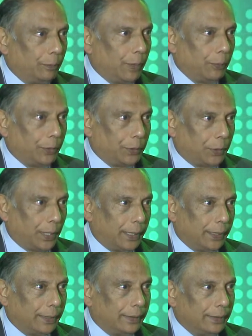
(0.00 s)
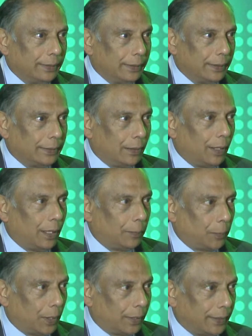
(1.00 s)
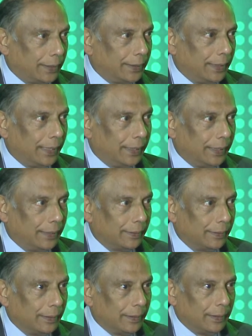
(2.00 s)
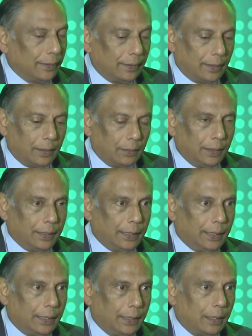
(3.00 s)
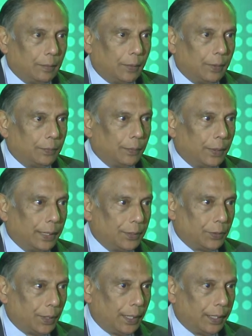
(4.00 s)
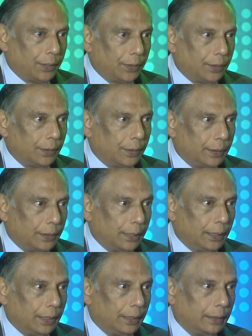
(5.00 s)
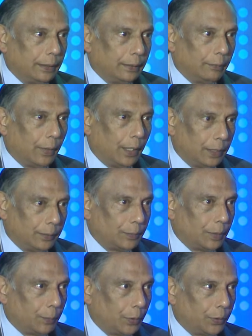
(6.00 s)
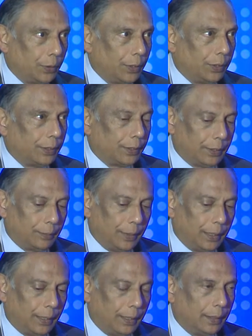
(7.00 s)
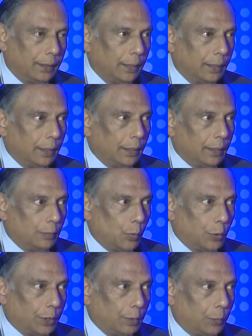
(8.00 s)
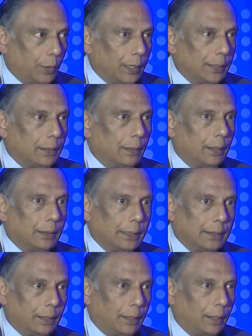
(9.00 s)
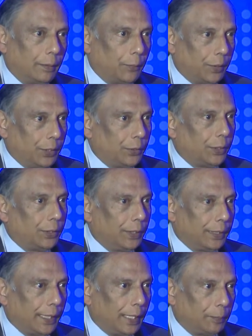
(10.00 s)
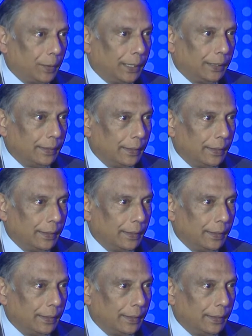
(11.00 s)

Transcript: when we started, there's a lot of progress in India not only the number of uh, installations, the volumes of procedures has been done. Most important of all, there's a lot of research is happening.